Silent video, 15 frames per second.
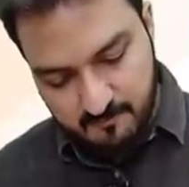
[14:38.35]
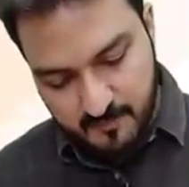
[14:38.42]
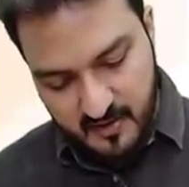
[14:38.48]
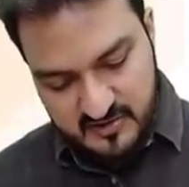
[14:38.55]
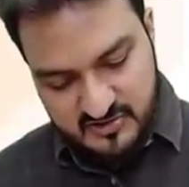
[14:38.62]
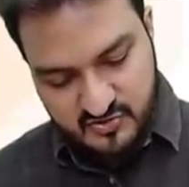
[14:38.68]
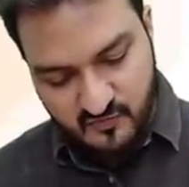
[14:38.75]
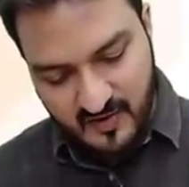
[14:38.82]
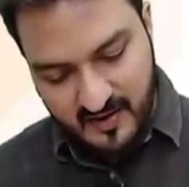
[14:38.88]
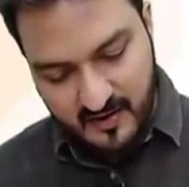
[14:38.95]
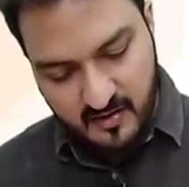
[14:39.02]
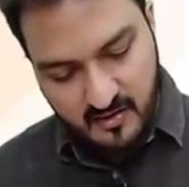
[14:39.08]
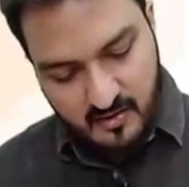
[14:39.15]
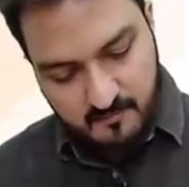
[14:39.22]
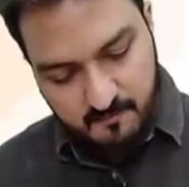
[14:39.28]
plus
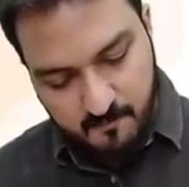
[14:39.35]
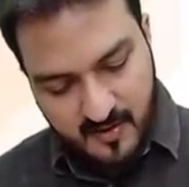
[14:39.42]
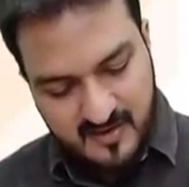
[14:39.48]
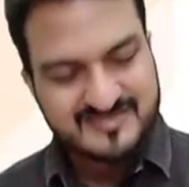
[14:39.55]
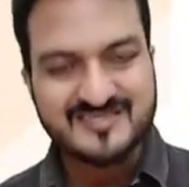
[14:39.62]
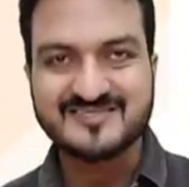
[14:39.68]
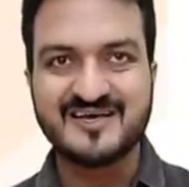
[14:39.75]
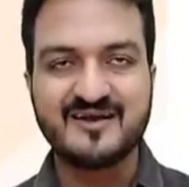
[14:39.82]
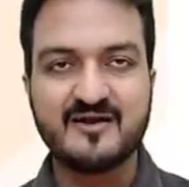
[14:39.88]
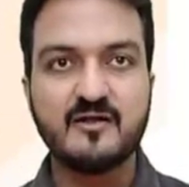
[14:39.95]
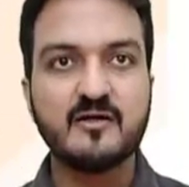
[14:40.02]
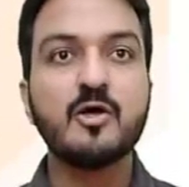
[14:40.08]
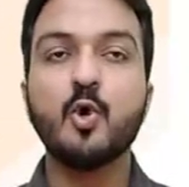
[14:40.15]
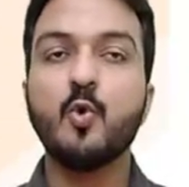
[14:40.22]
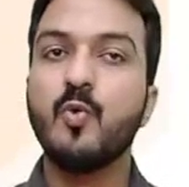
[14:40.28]
Y plus Z
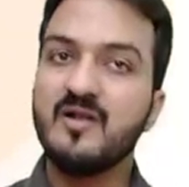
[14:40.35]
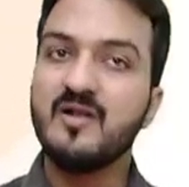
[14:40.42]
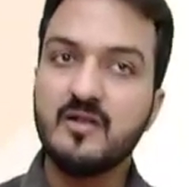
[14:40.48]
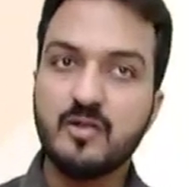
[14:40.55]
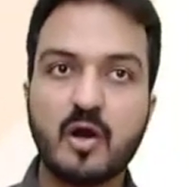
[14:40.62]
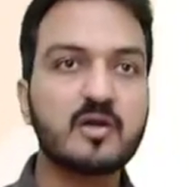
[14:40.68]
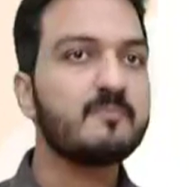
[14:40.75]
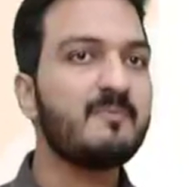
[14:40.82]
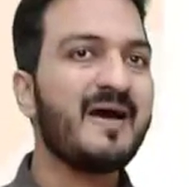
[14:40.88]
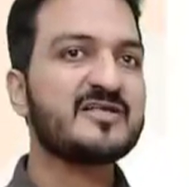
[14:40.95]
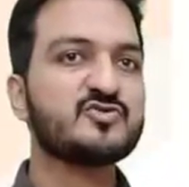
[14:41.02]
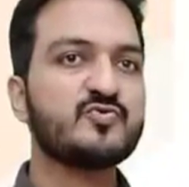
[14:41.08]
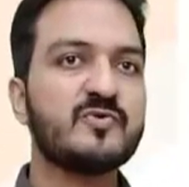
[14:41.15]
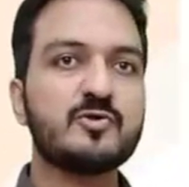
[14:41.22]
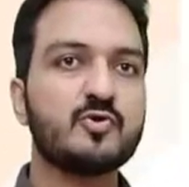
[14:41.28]
will not
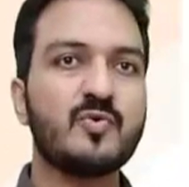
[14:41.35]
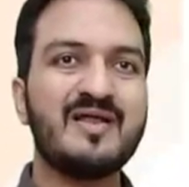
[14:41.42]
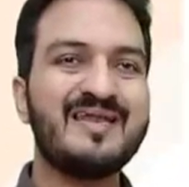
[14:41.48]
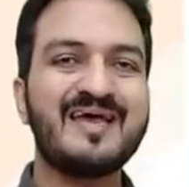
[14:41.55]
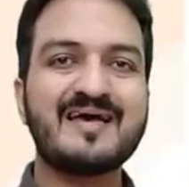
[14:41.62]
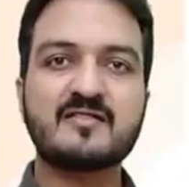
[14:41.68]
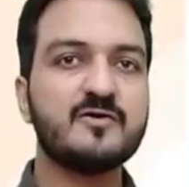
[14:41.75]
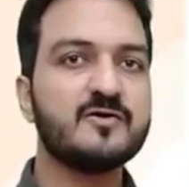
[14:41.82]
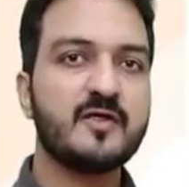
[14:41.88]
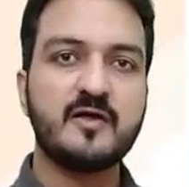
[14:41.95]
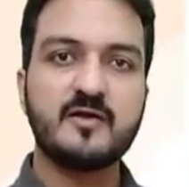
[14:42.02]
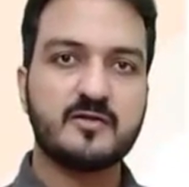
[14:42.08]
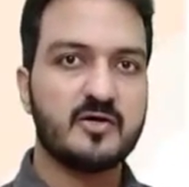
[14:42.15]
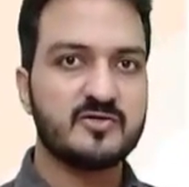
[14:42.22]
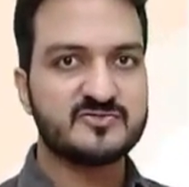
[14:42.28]
match with
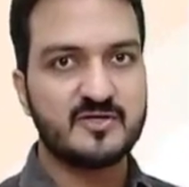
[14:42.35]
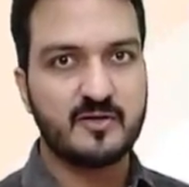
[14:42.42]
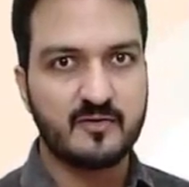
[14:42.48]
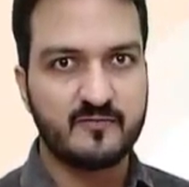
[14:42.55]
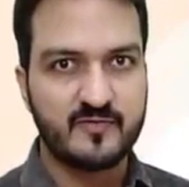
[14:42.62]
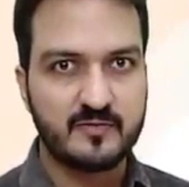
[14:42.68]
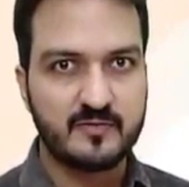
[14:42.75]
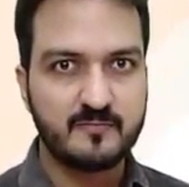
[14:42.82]
12,38,000 given.